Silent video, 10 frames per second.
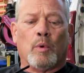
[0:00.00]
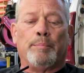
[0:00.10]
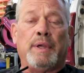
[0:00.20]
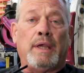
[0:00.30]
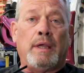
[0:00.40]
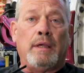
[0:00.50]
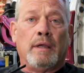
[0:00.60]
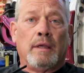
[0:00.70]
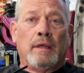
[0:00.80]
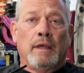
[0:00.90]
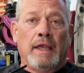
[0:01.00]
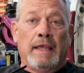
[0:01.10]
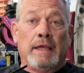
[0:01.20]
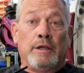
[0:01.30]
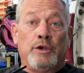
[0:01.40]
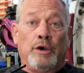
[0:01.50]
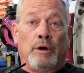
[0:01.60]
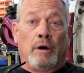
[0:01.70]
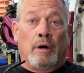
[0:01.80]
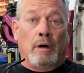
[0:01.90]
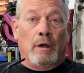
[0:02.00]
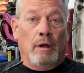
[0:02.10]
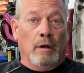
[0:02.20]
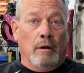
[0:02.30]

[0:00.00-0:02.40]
will be in your